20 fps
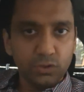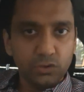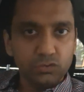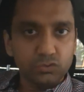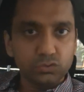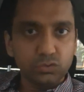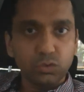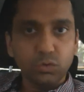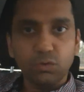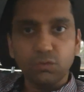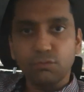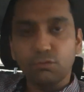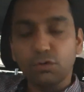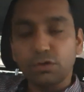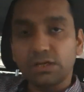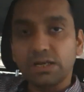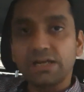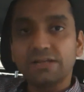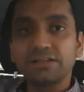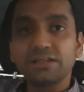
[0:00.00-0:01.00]
So
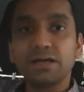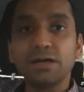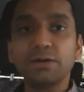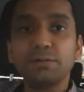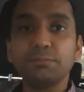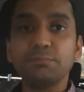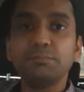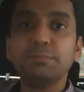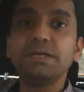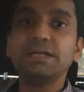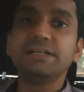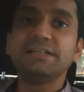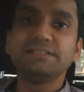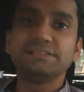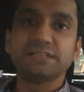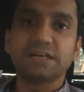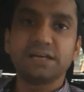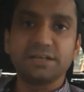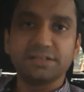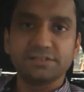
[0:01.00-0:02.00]
what are the big
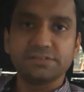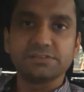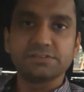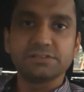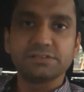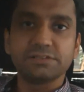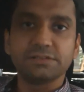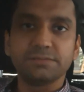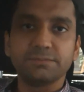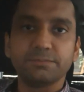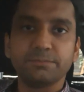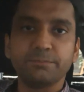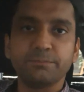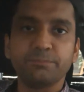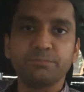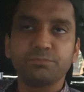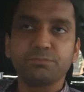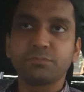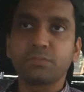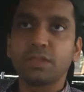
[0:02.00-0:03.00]
desires?
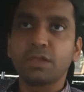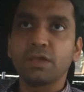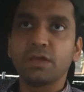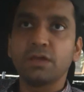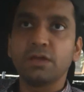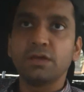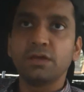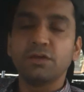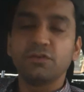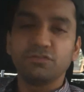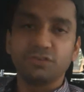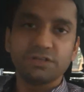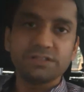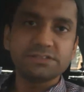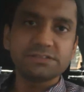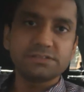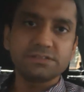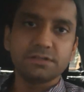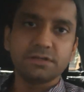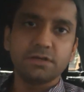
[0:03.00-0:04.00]

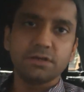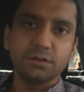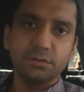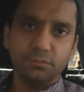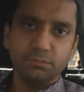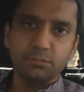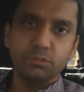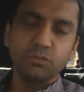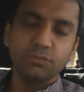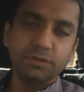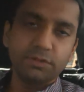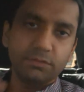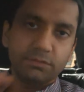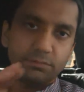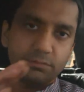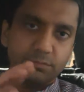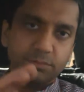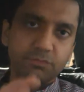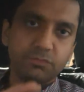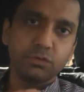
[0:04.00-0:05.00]
First,
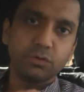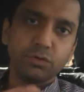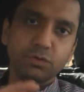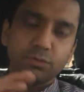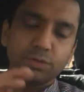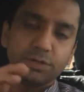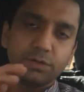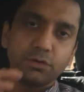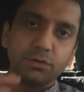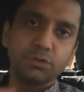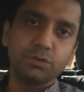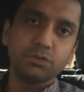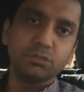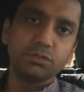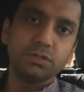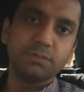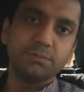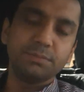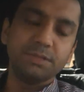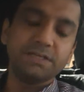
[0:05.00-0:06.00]
before going on to
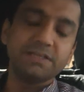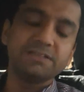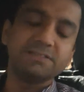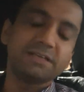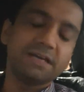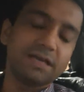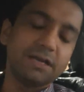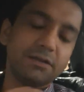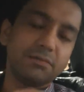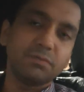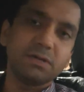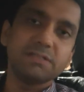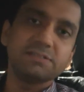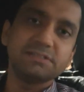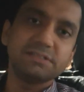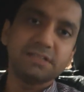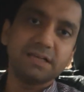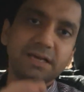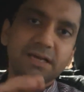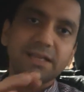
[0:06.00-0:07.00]
the big desire and mass
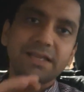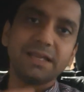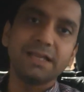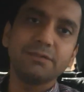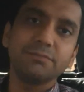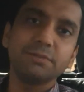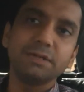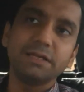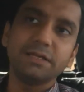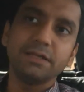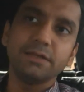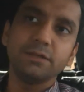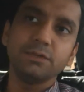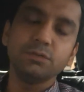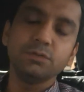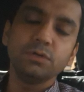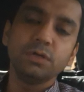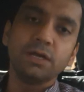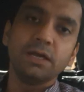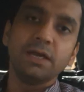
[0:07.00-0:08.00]
desire, let me tell
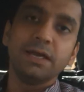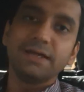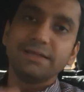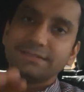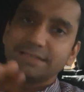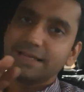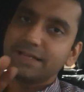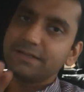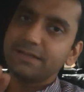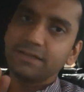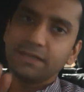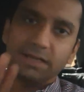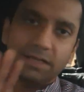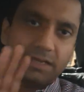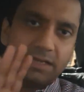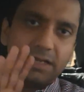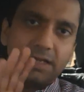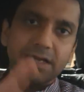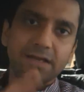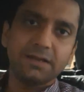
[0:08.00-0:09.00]
you that
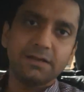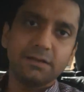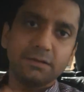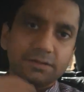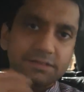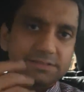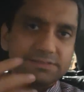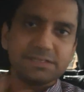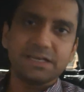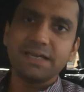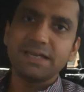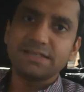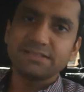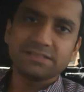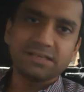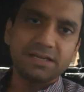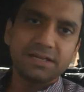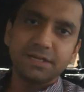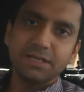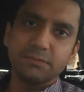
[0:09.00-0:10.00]
desires
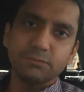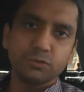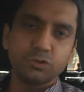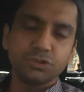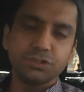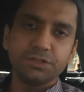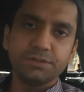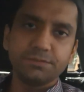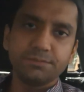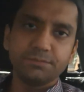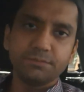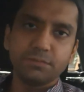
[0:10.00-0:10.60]
are an emotion.